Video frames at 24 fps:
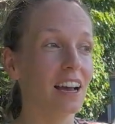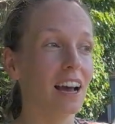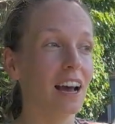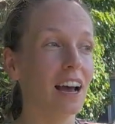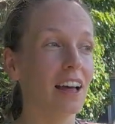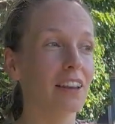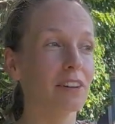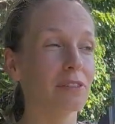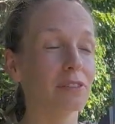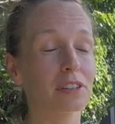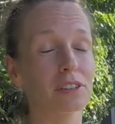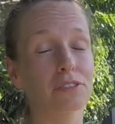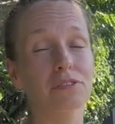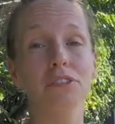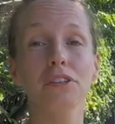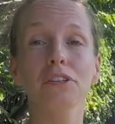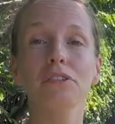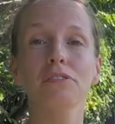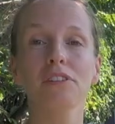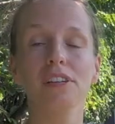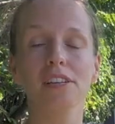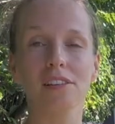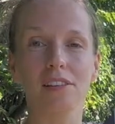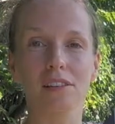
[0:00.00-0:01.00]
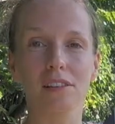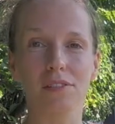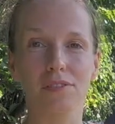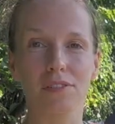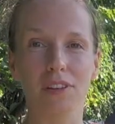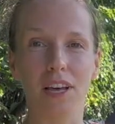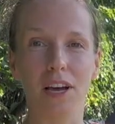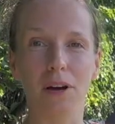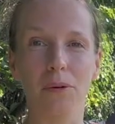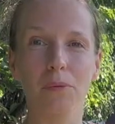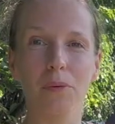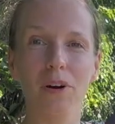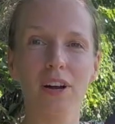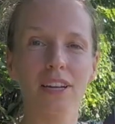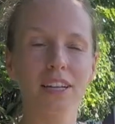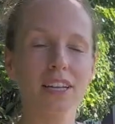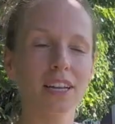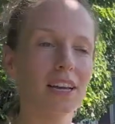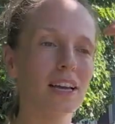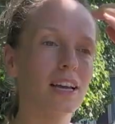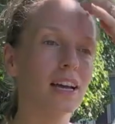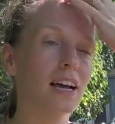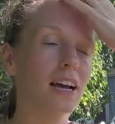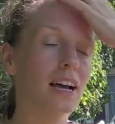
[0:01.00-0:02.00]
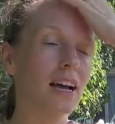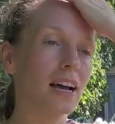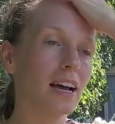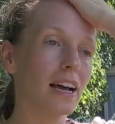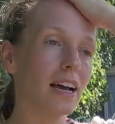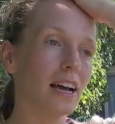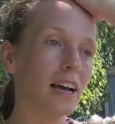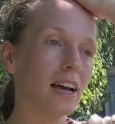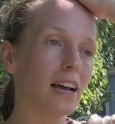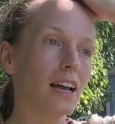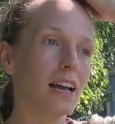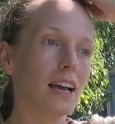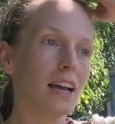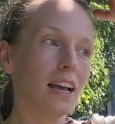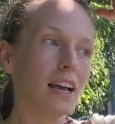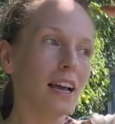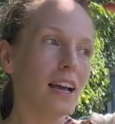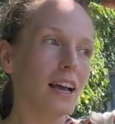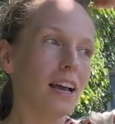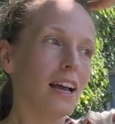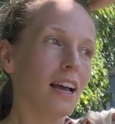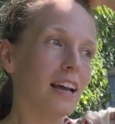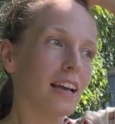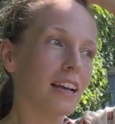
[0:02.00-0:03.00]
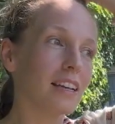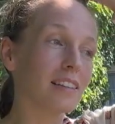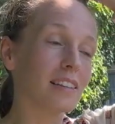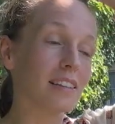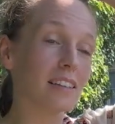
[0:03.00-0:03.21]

there was a few reasons for that. One, it's